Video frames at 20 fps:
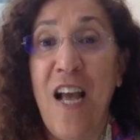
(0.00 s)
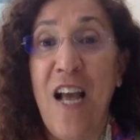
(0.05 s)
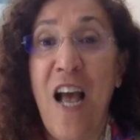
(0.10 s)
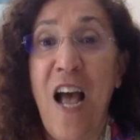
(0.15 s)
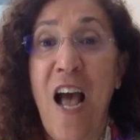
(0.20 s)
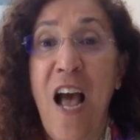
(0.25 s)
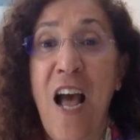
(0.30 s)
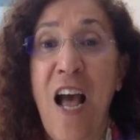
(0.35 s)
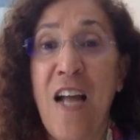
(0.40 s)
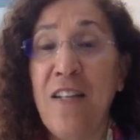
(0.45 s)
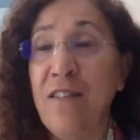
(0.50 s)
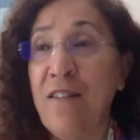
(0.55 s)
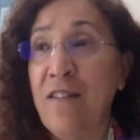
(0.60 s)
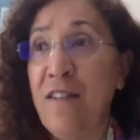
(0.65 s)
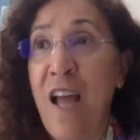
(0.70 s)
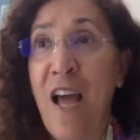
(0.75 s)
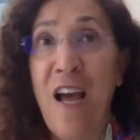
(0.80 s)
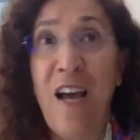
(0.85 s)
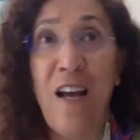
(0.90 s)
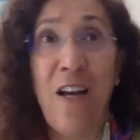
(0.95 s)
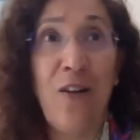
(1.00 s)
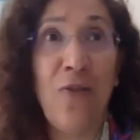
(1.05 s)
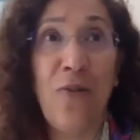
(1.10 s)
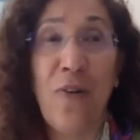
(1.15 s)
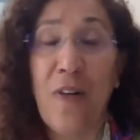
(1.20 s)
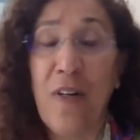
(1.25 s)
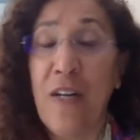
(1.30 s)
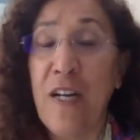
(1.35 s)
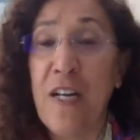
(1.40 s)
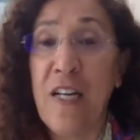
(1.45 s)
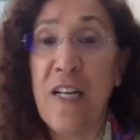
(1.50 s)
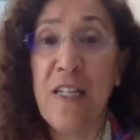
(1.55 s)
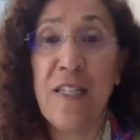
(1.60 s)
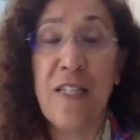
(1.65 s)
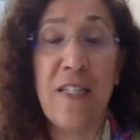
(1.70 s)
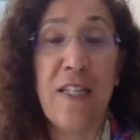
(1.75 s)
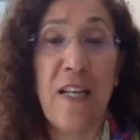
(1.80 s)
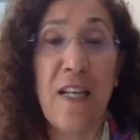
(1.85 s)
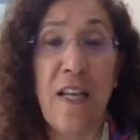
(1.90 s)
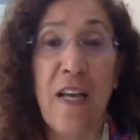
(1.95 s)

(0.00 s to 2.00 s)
And now his